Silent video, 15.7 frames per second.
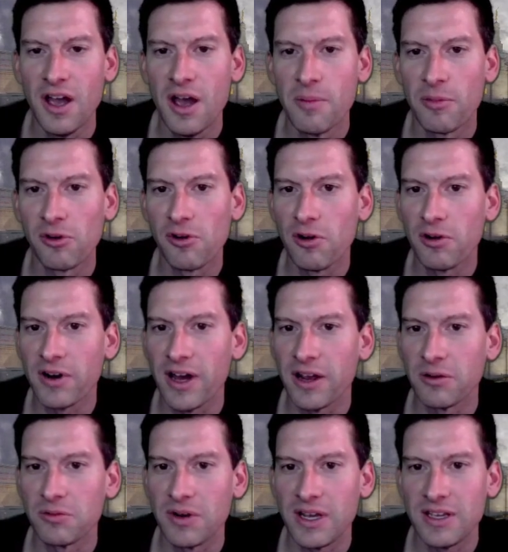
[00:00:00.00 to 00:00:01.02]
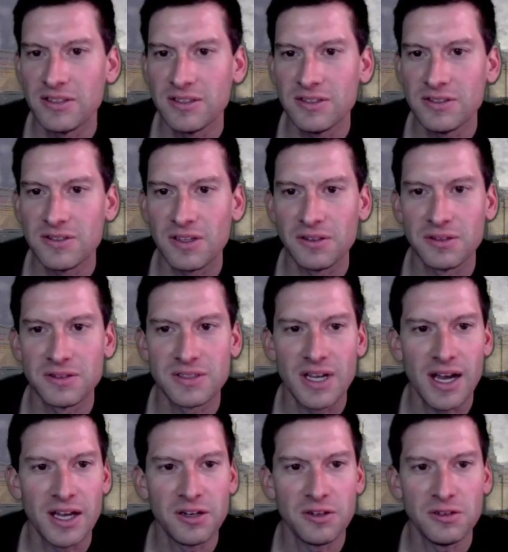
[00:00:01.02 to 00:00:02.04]
Moroni raises the
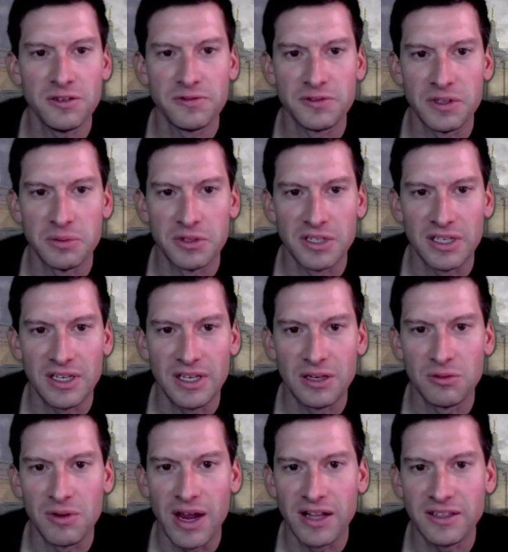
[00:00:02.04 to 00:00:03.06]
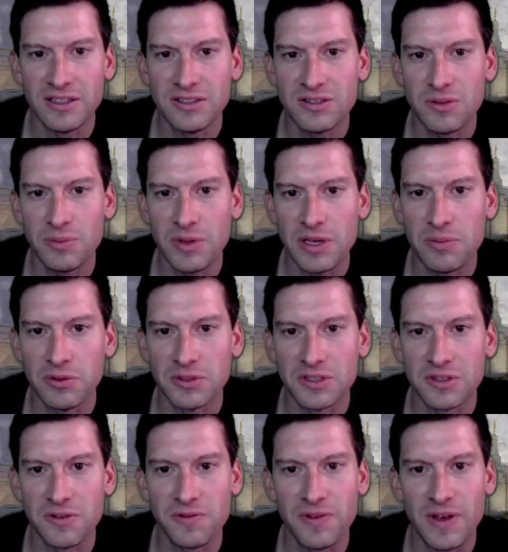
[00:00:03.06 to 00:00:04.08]
title of liberty. He rallies the people to
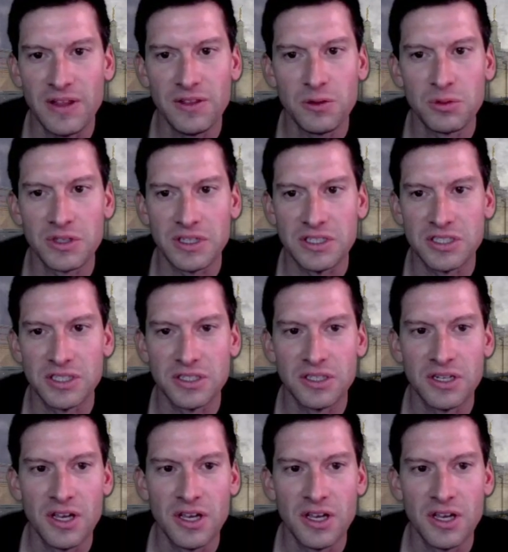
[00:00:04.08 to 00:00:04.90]
defend their religion.